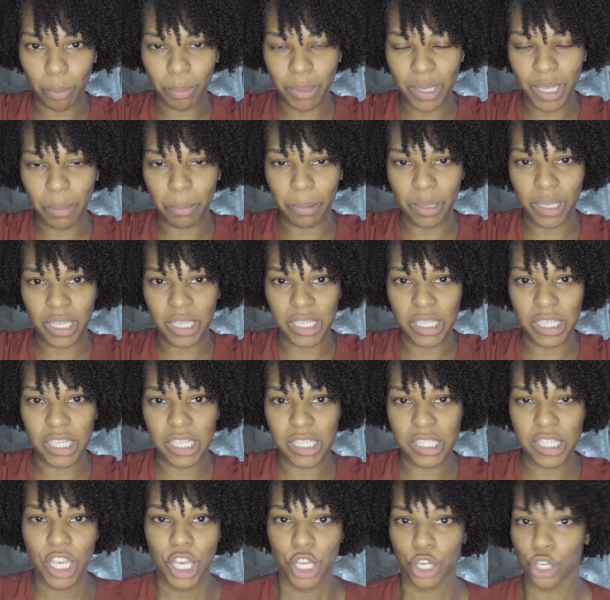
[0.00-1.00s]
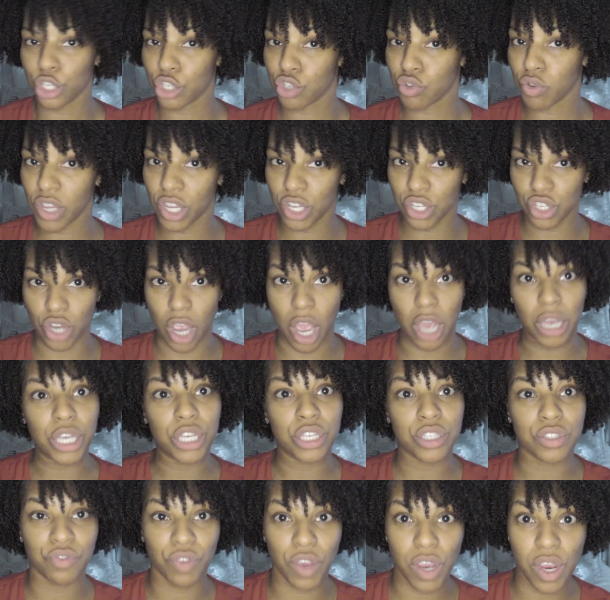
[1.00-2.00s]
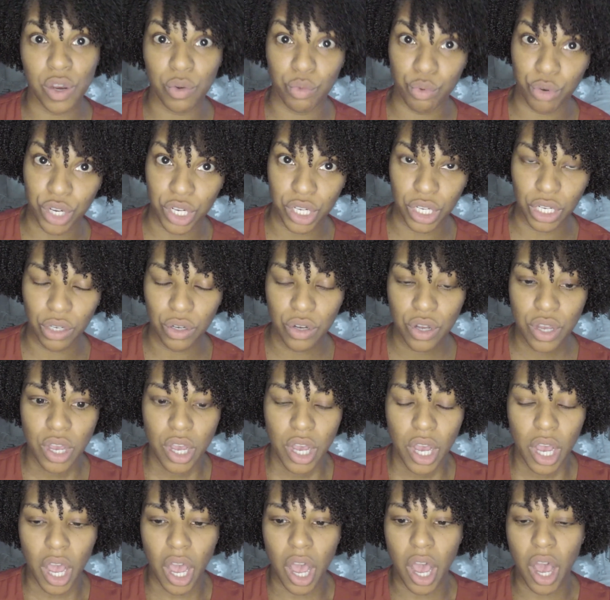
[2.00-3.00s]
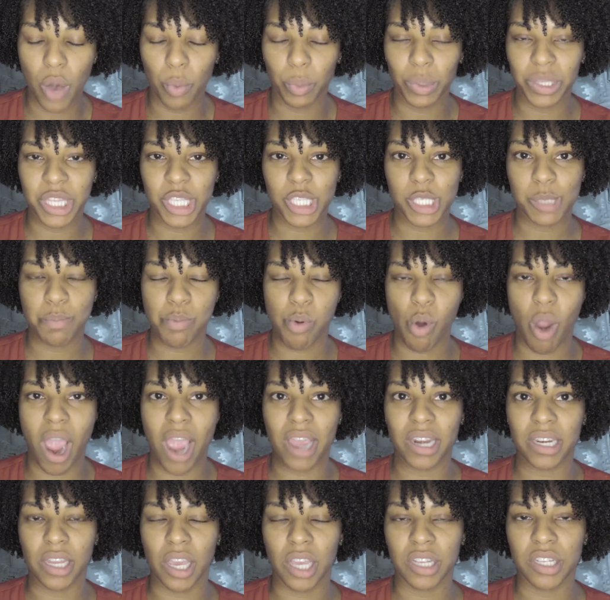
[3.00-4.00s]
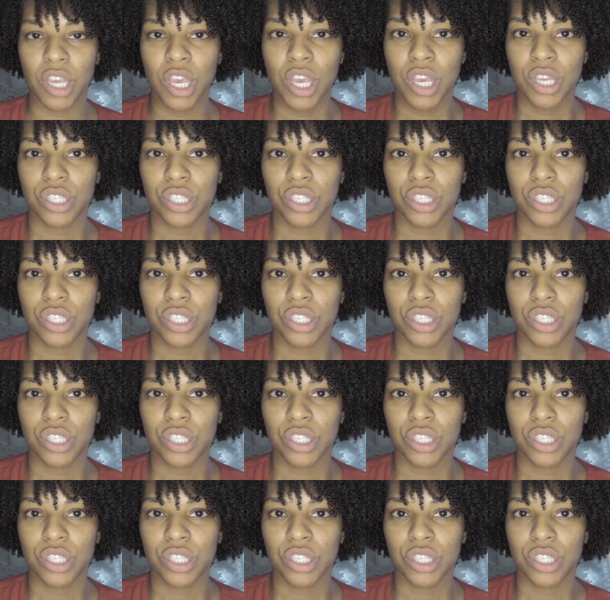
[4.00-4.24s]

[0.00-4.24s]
big, because the shrinkage, y'all, is very real with this product.